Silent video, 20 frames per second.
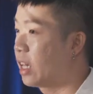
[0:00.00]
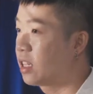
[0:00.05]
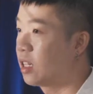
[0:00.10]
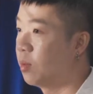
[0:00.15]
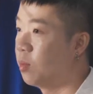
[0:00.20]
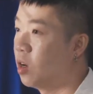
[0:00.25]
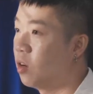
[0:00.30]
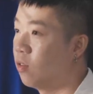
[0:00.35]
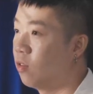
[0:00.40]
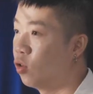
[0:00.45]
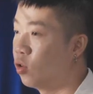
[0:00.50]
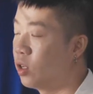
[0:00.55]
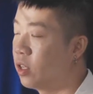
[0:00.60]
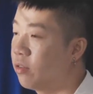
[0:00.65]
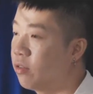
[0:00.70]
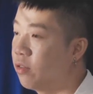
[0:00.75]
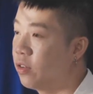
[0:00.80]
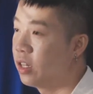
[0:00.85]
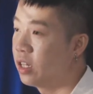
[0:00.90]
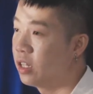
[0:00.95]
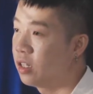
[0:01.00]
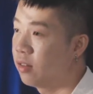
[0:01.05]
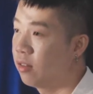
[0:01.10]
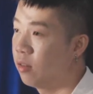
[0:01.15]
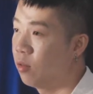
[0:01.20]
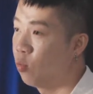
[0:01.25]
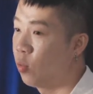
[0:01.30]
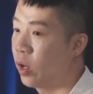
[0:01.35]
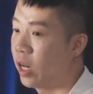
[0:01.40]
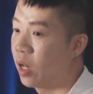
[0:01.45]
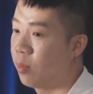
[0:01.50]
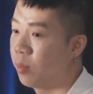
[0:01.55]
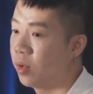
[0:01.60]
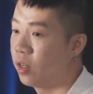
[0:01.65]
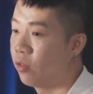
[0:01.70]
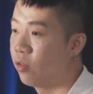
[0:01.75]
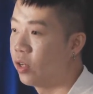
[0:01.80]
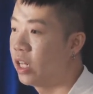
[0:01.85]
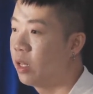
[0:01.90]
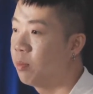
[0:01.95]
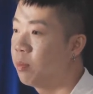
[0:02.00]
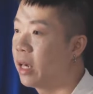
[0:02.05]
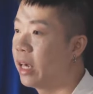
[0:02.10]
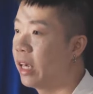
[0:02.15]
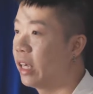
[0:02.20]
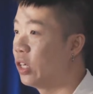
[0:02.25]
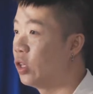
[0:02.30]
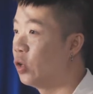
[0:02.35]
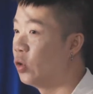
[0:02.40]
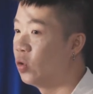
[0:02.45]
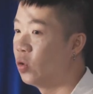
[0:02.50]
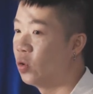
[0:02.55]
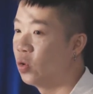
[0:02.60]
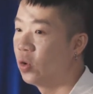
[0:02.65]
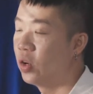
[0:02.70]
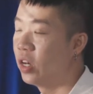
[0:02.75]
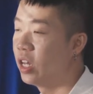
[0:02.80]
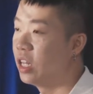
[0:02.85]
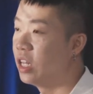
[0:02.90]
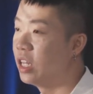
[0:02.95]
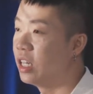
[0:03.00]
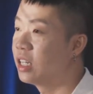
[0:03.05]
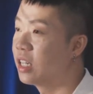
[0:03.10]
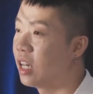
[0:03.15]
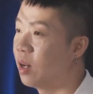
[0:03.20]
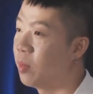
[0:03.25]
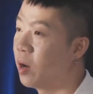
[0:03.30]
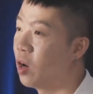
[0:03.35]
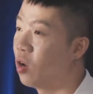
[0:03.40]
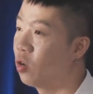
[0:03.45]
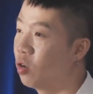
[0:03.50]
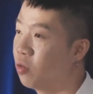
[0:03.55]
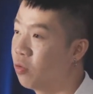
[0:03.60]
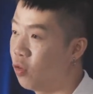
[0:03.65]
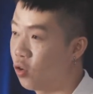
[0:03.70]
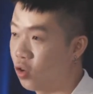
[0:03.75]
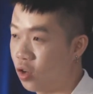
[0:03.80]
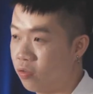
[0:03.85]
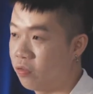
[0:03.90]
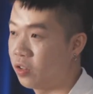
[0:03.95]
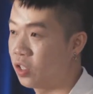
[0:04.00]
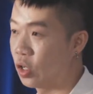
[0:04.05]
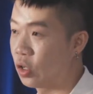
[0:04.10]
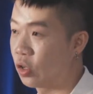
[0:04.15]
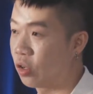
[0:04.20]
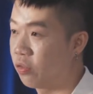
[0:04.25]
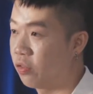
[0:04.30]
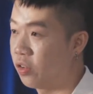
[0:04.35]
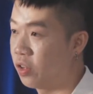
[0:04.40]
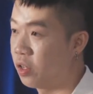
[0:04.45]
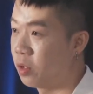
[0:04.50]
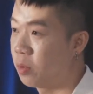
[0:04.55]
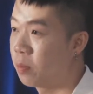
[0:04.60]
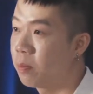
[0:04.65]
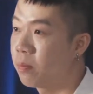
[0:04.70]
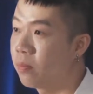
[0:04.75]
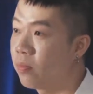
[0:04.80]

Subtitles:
X amount of loading fees when I'm already paying you this amount for your photography.